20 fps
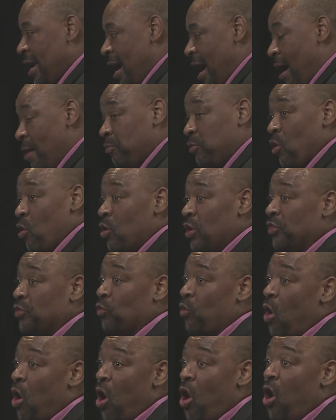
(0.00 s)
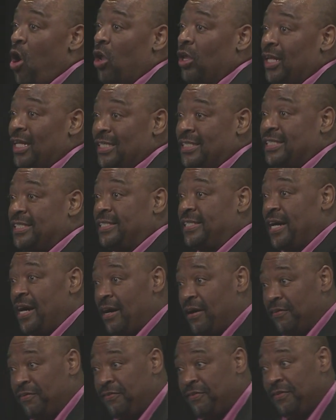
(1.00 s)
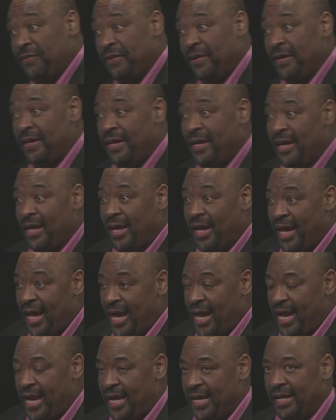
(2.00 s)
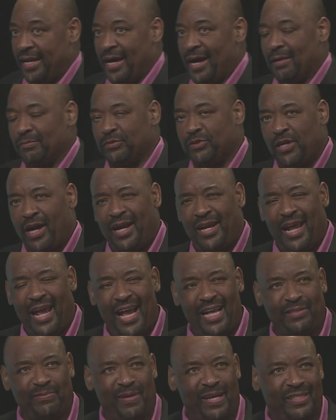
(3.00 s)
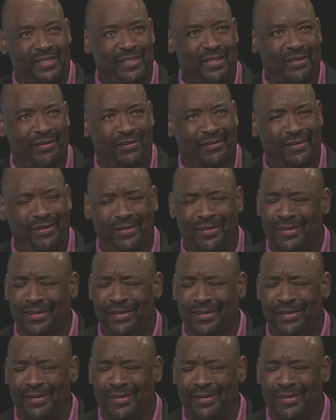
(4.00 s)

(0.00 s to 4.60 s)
I'm going through all this stuff, and I'm trying to ask myself,